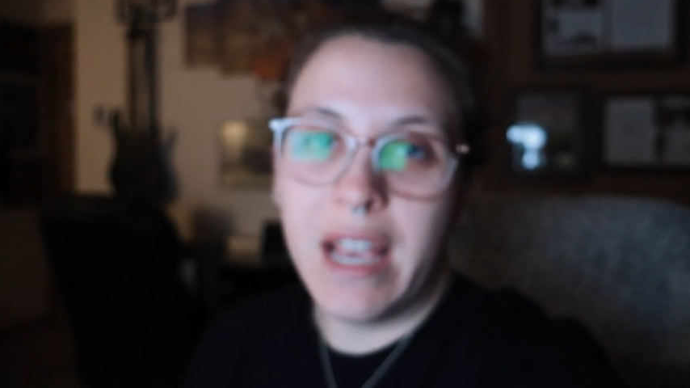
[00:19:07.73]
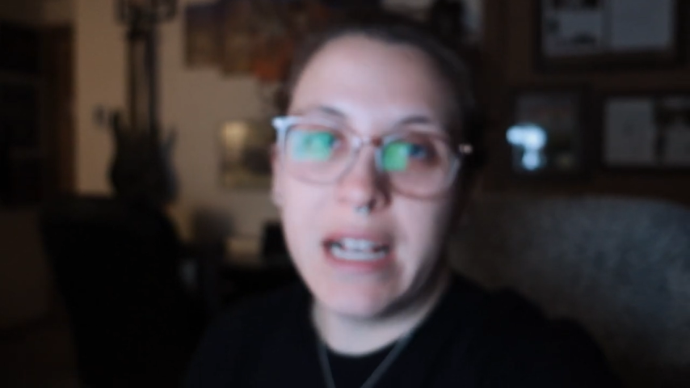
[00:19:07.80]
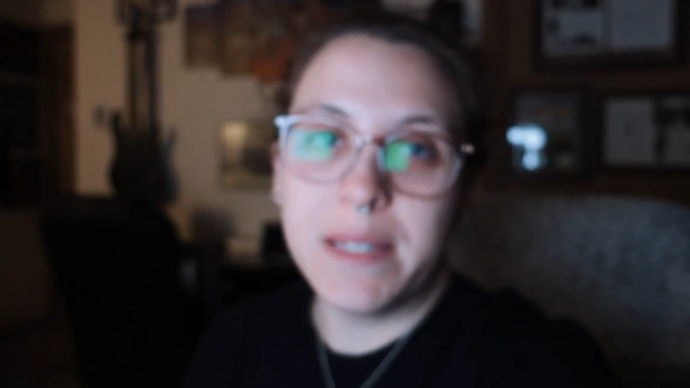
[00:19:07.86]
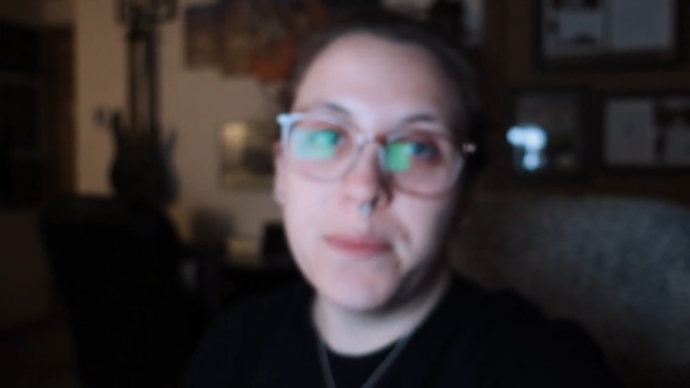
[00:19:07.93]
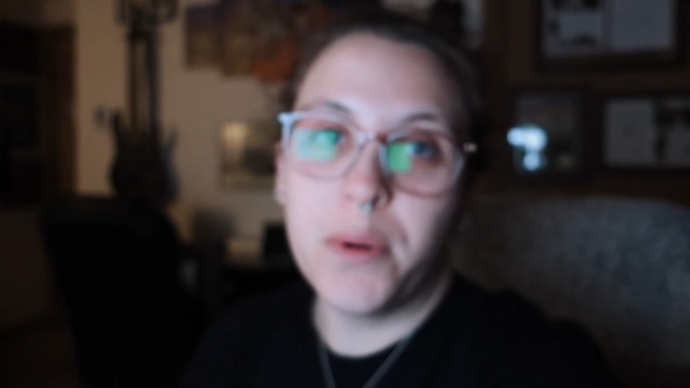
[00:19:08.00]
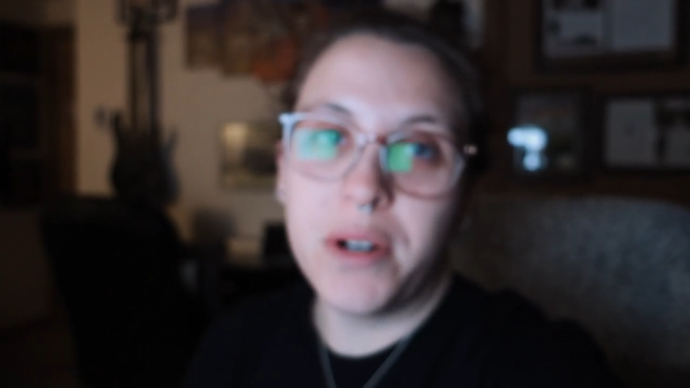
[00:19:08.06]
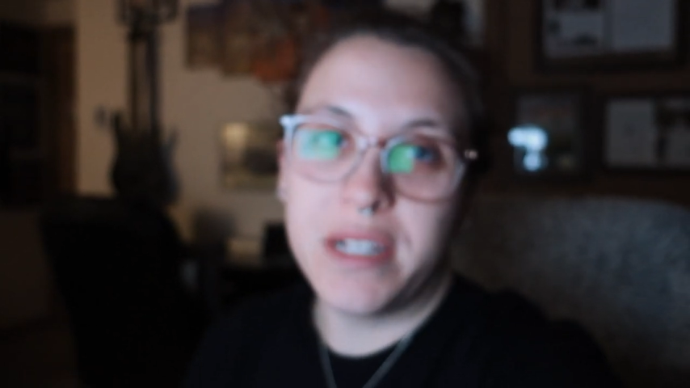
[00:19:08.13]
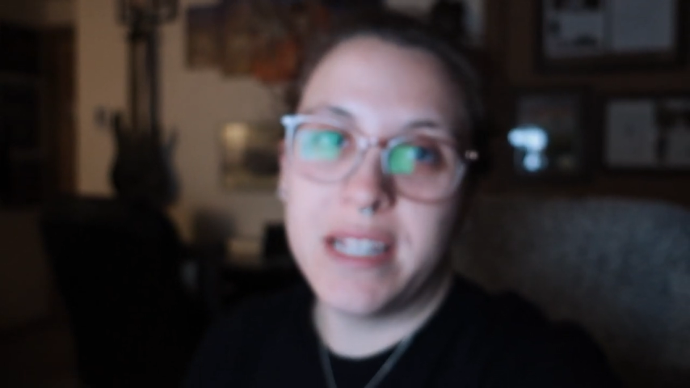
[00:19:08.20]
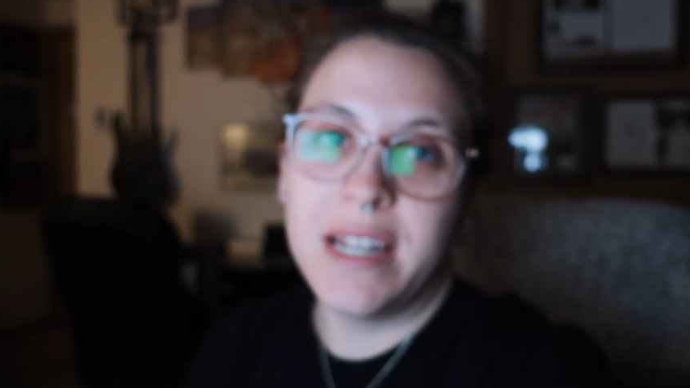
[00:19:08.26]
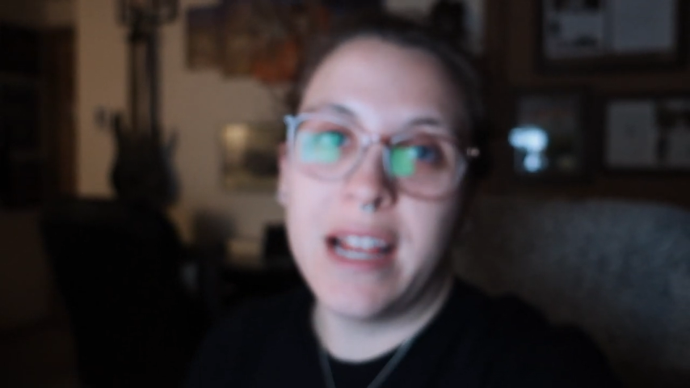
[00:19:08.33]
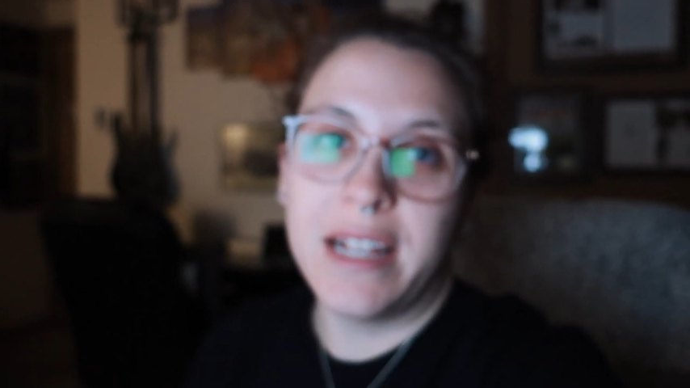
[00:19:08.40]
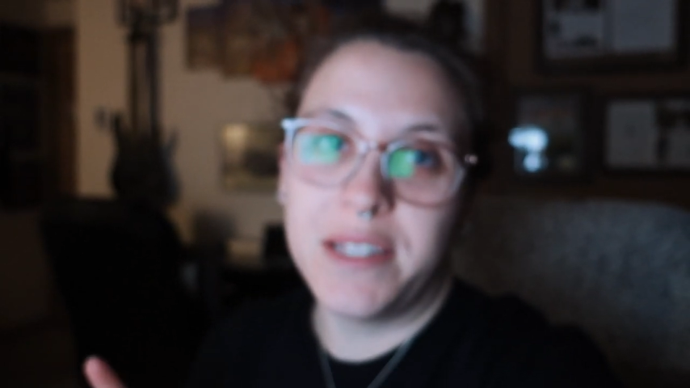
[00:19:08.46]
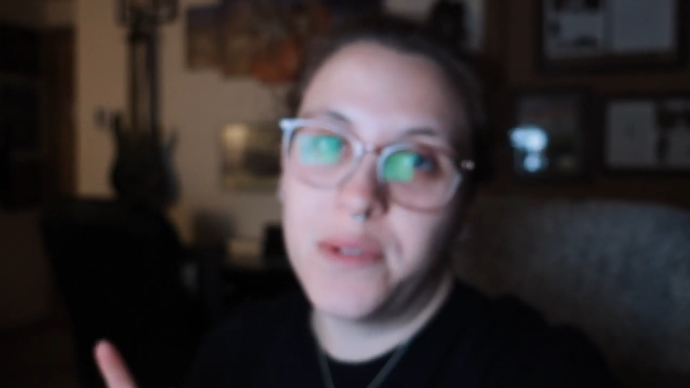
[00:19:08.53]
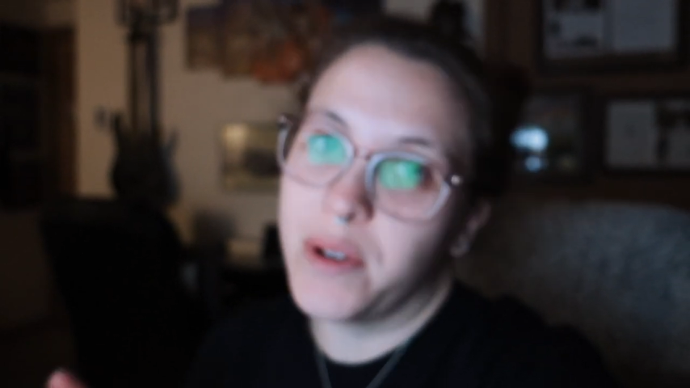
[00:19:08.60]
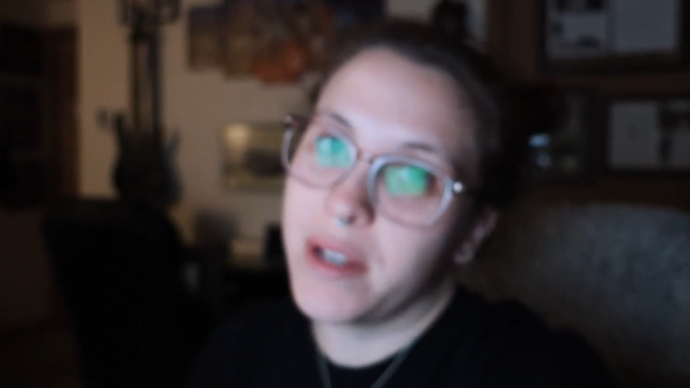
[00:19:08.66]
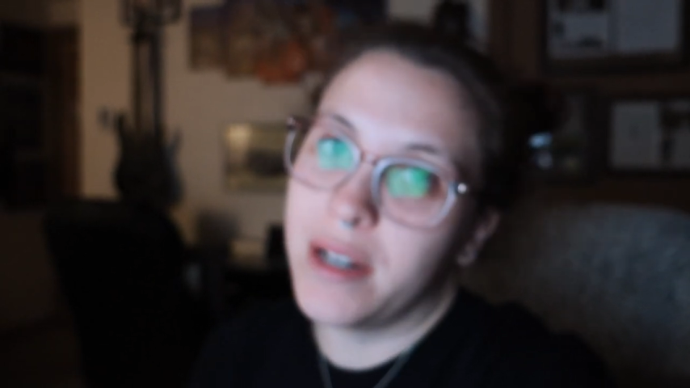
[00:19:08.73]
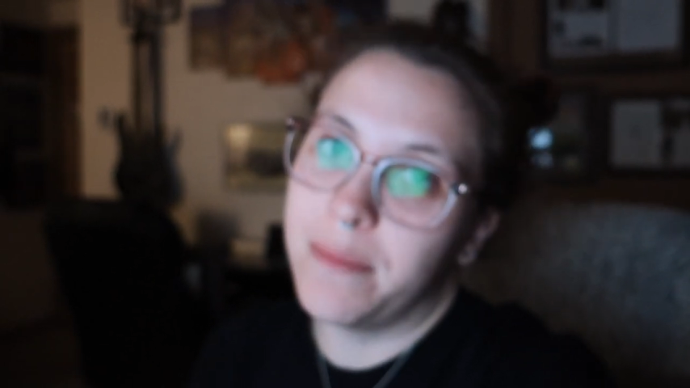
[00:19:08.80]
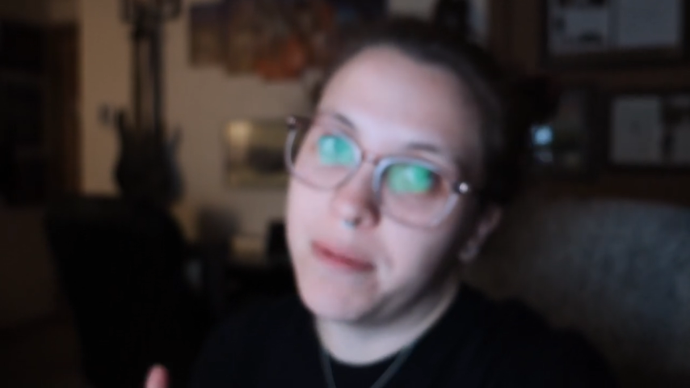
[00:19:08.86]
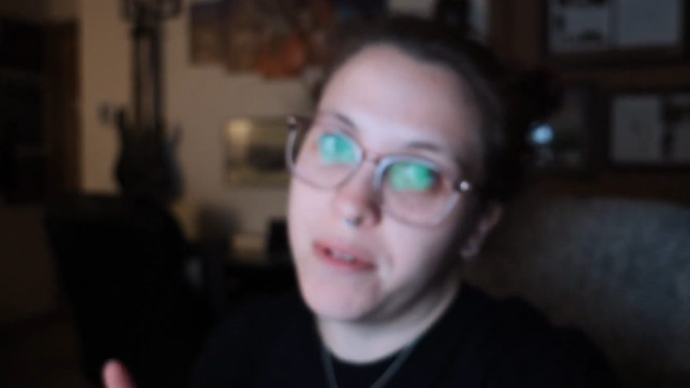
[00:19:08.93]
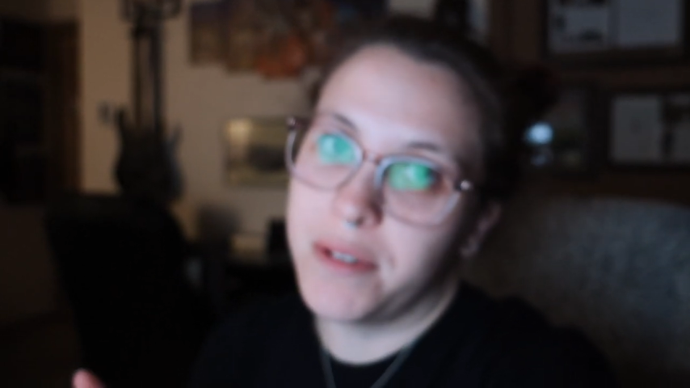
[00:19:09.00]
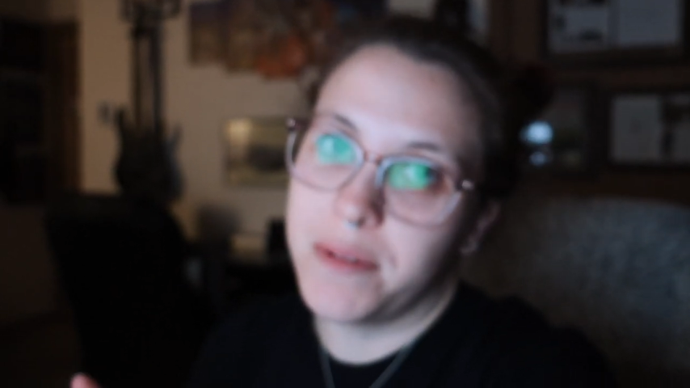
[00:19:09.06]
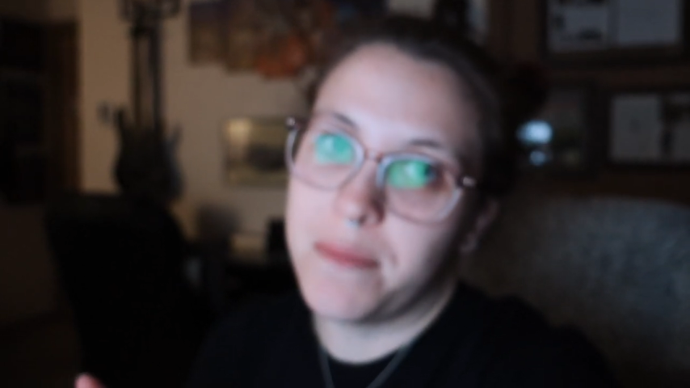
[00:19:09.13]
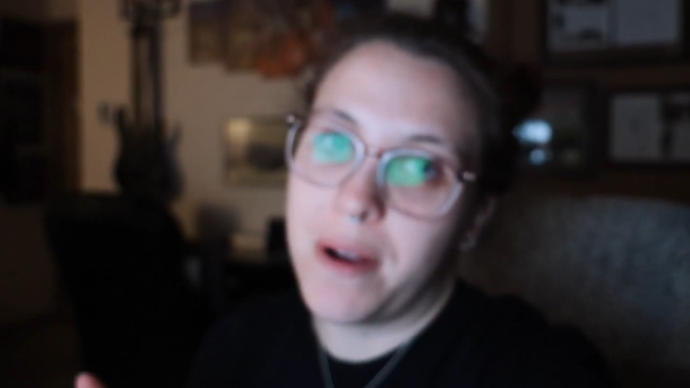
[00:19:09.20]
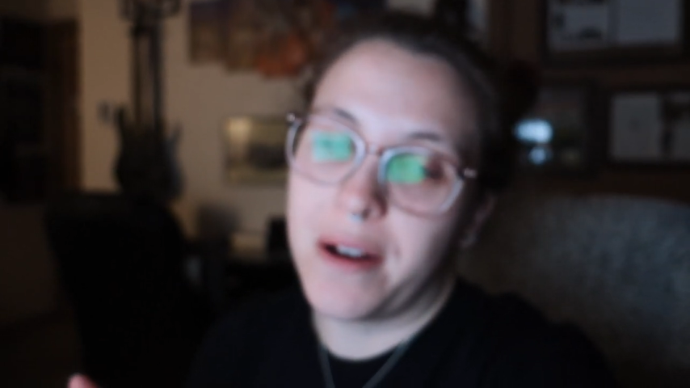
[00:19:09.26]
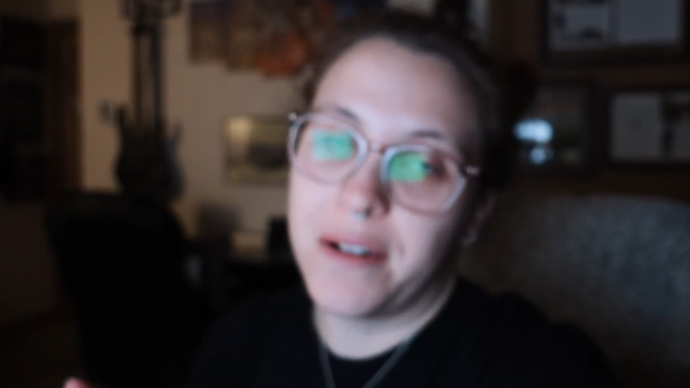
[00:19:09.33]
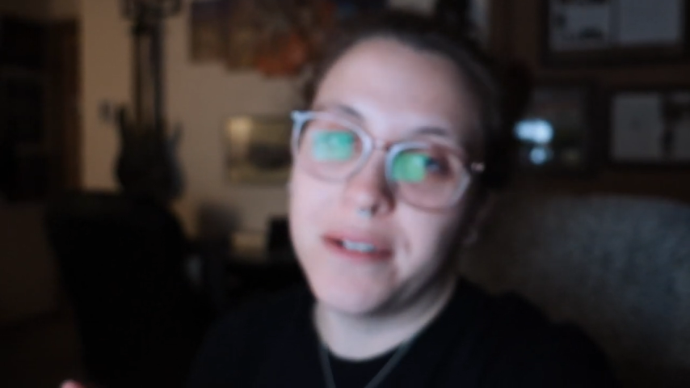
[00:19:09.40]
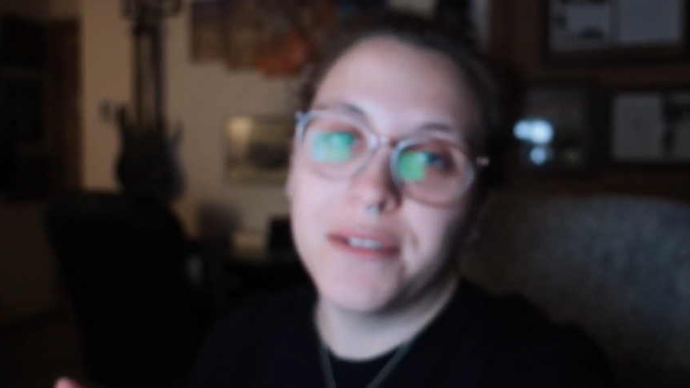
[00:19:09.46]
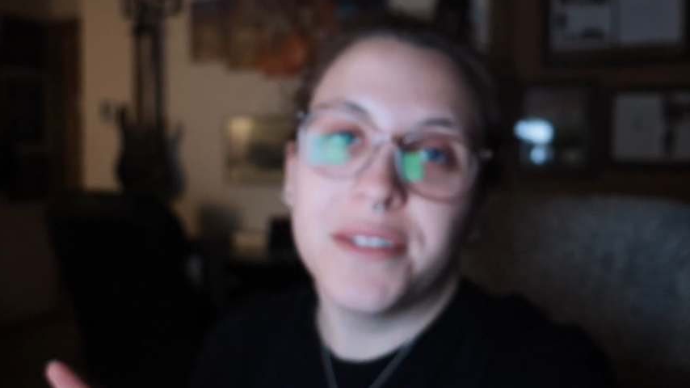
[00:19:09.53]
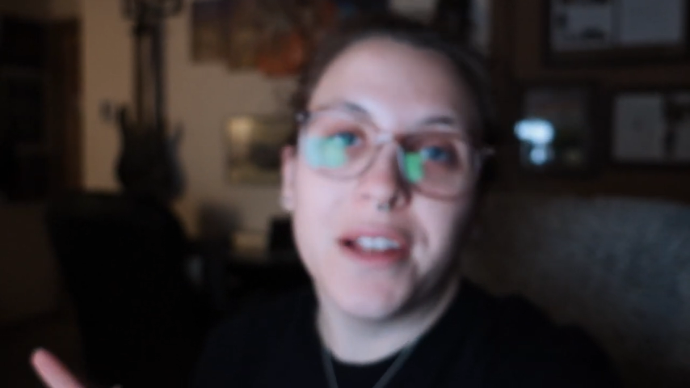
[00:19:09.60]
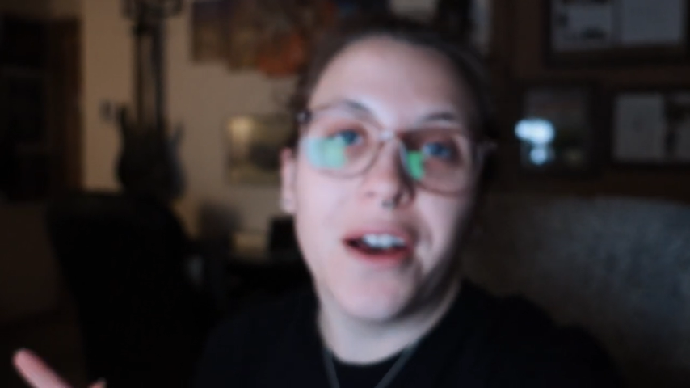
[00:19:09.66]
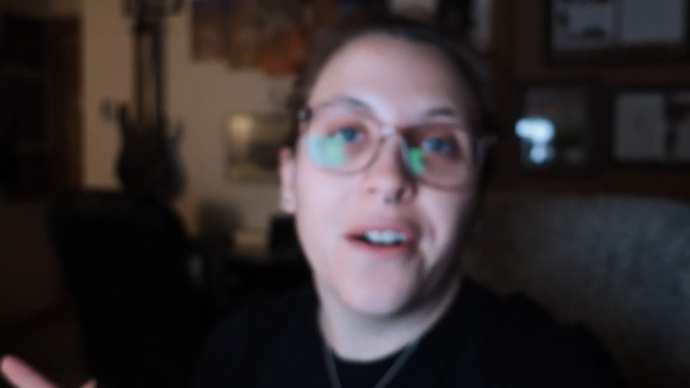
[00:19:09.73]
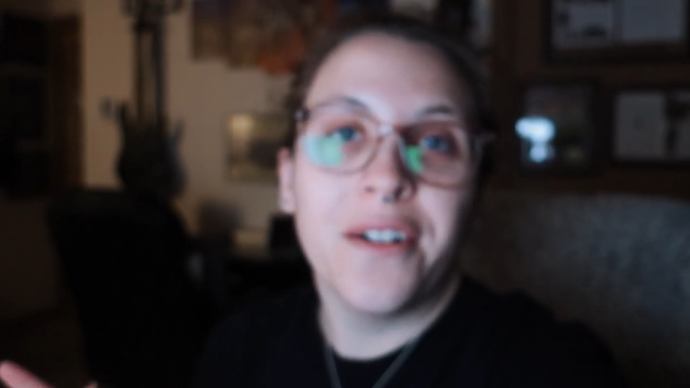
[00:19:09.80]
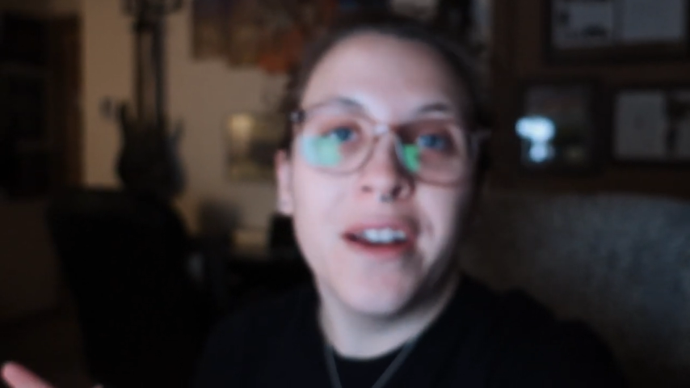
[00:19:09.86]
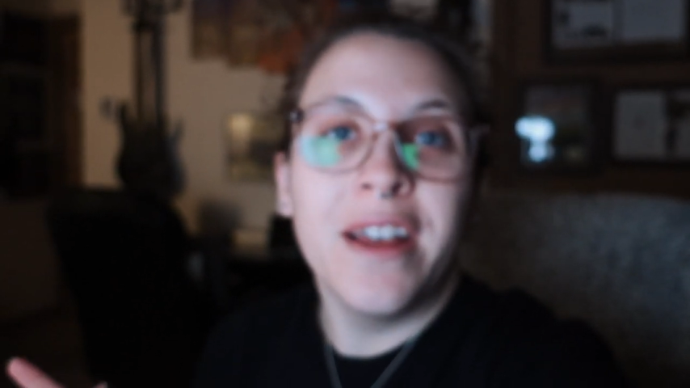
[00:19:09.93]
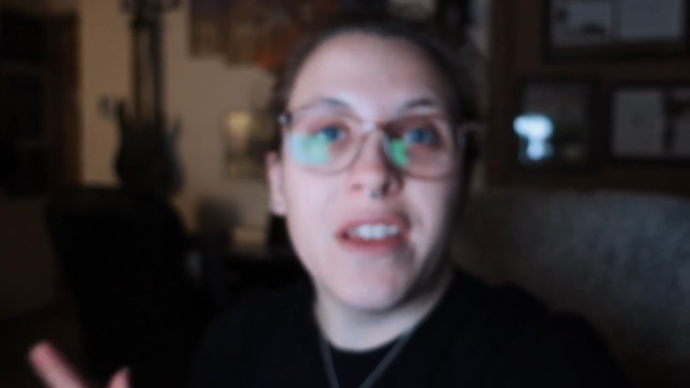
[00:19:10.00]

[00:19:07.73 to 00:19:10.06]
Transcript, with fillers: export tonight so i can upload tomorrow so